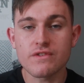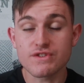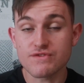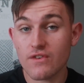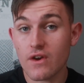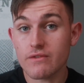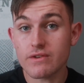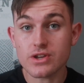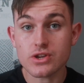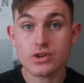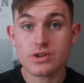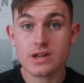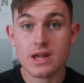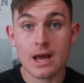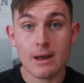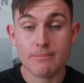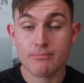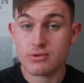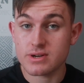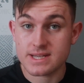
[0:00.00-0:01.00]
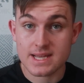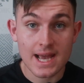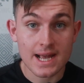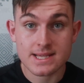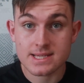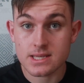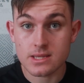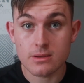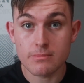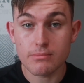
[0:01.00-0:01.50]
He's very good at
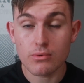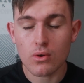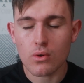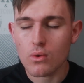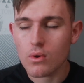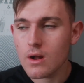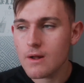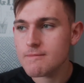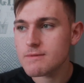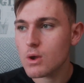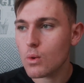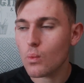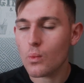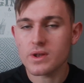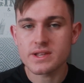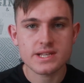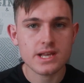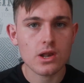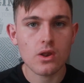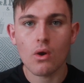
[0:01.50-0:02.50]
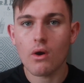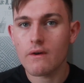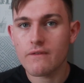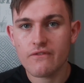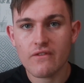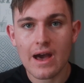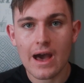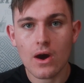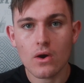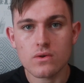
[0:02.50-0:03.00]
protecting the ball. Wins a lot of
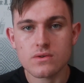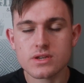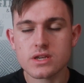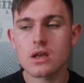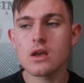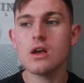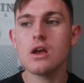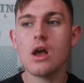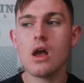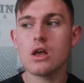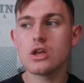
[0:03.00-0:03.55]
fouls.